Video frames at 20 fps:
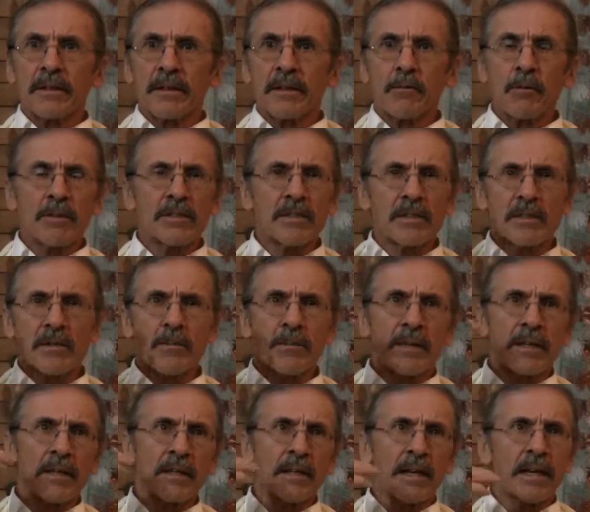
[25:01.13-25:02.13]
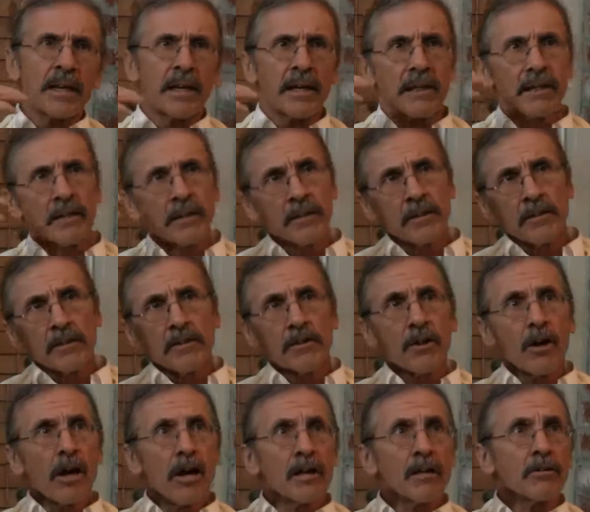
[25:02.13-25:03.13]
It wasn't something that I
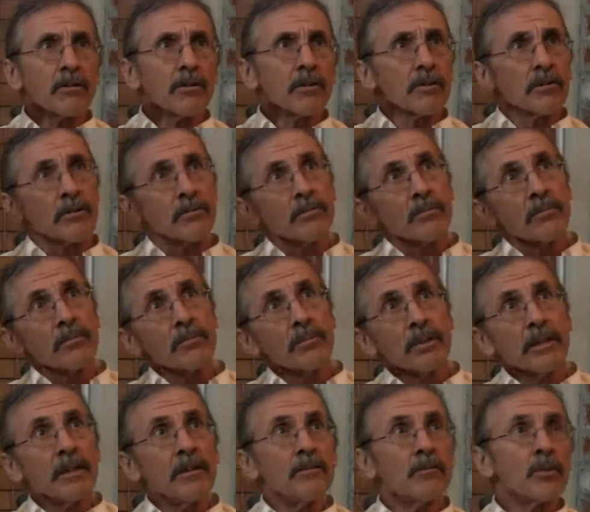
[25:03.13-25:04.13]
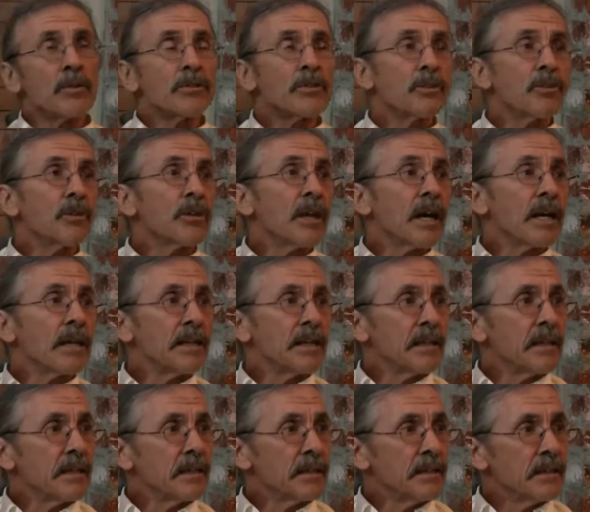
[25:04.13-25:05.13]
thought or believed was a good
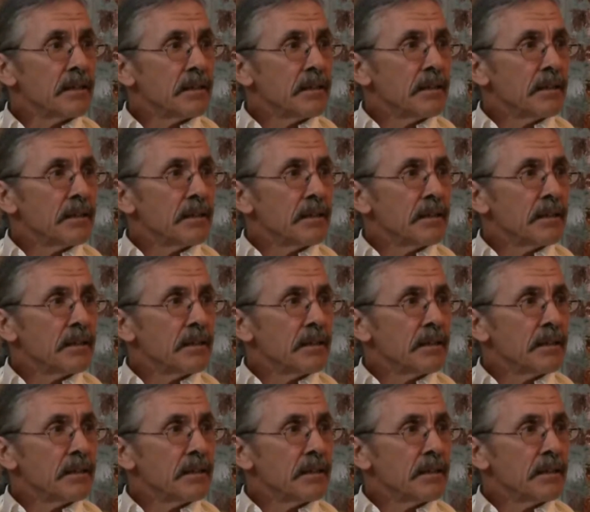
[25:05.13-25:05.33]
idea.